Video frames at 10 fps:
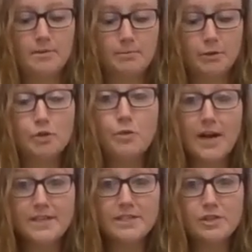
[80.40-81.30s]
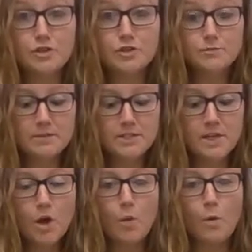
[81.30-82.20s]
blue ice cubes.
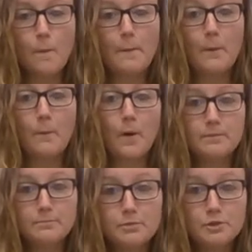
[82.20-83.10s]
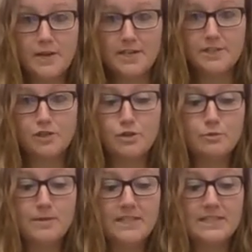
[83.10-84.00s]
We'll put 1 blue ice
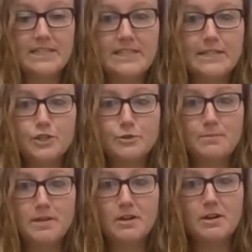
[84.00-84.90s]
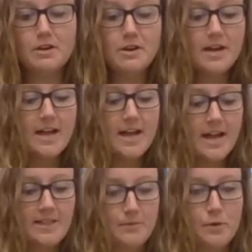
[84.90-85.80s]
cube into each beaker,
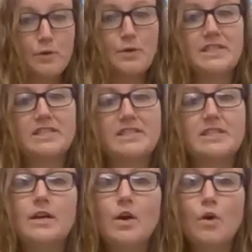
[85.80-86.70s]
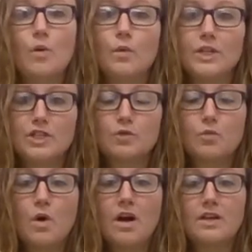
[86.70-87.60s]
and then we're going to see which
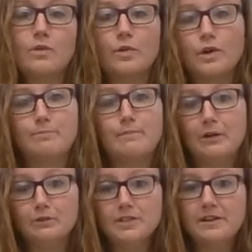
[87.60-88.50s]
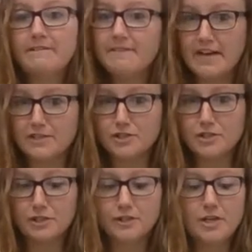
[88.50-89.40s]
one will melt
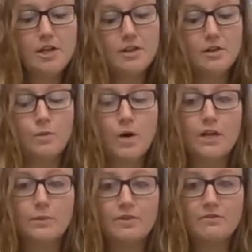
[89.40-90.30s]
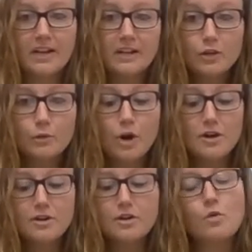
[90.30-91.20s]
faster, the one with regular
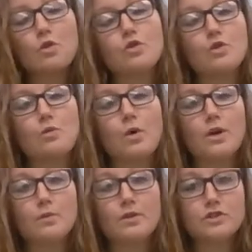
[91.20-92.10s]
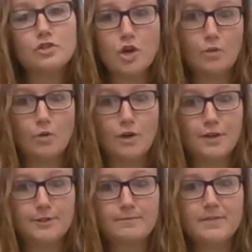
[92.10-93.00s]
water or the one with salt
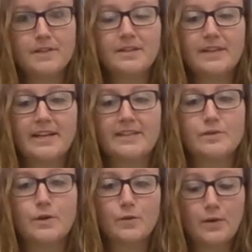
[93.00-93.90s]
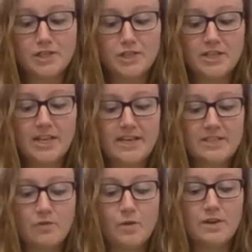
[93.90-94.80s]
water. Okay, so our question today
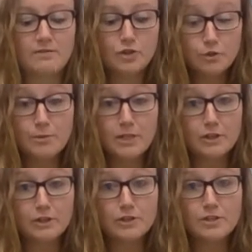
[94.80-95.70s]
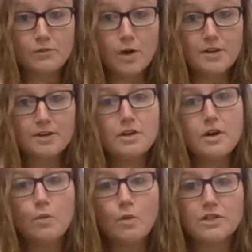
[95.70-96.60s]
is if we have 2 beakers of water,
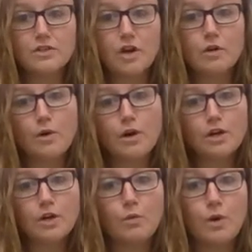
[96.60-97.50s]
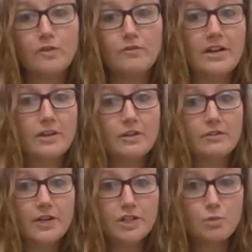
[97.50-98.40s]
1 salt water, 1 regular
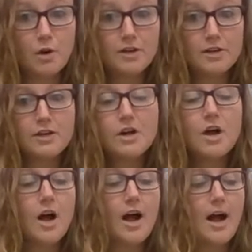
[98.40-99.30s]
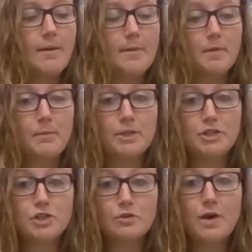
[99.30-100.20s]
fresh water, and we
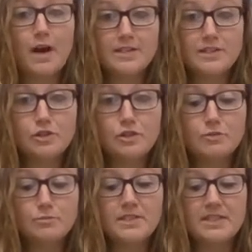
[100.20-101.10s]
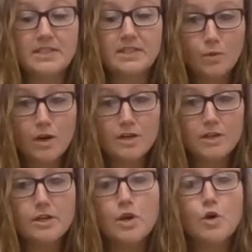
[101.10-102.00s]
put 2 ice cubes in the
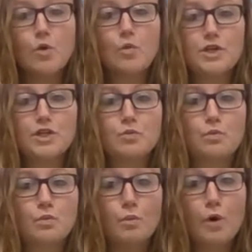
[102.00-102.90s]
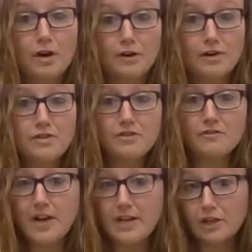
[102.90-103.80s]
water, which water, the
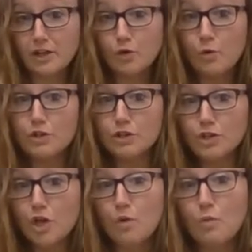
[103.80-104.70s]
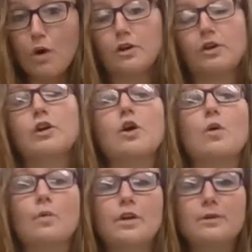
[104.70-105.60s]
regular or the salt water,
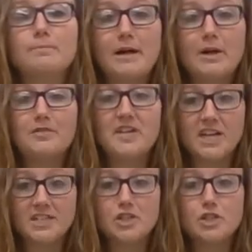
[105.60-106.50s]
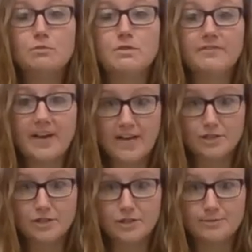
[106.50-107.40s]
will melt the ice cubes
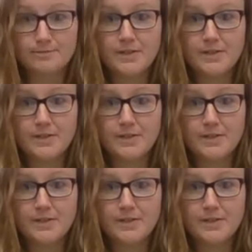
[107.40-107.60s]
faster?